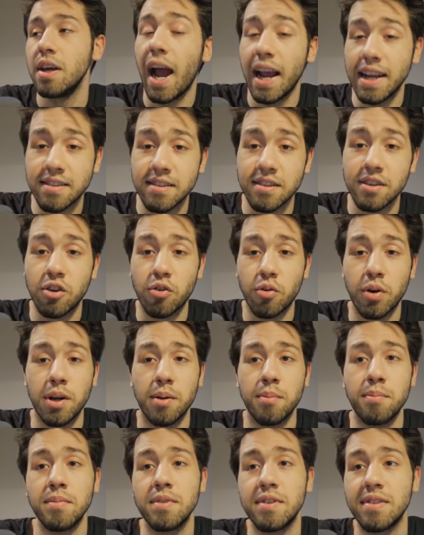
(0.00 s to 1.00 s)

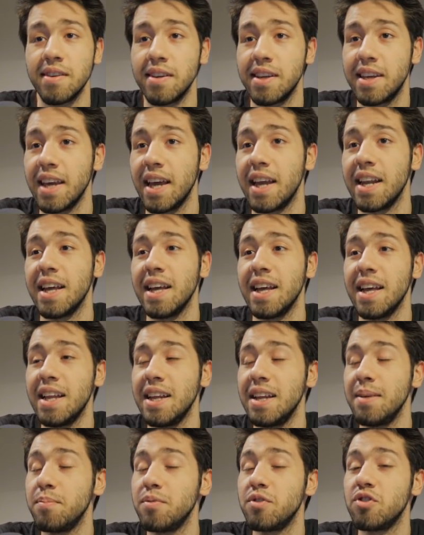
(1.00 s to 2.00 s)
Isengrim to get
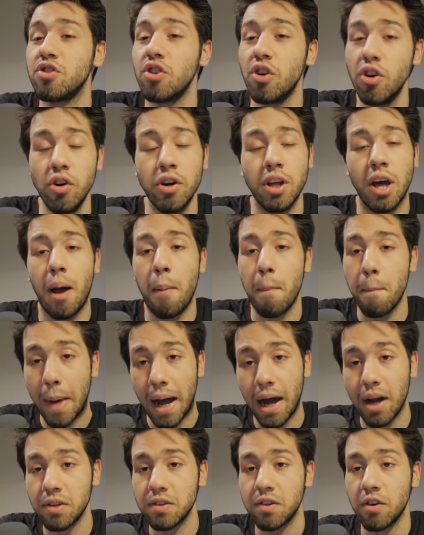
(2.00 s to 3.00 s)
an absurd
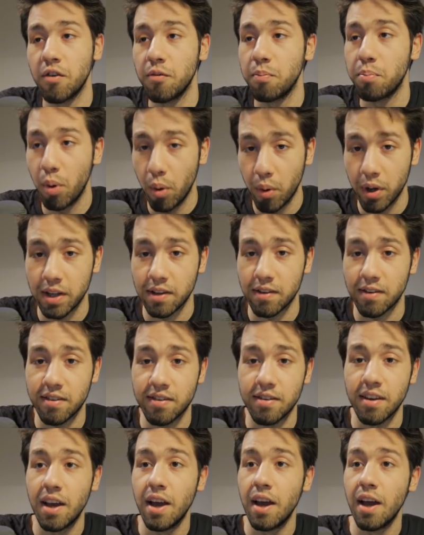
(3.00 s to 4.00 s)
amount of
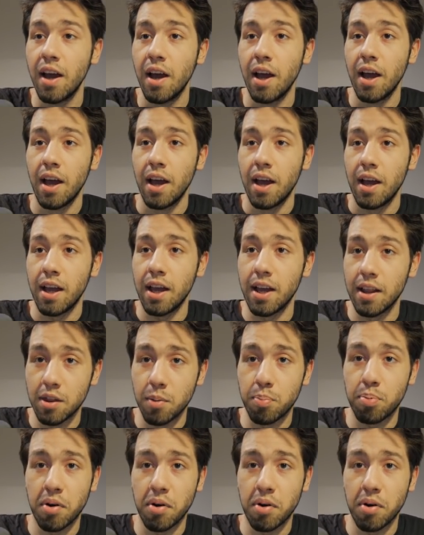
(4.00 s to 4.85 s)
points in the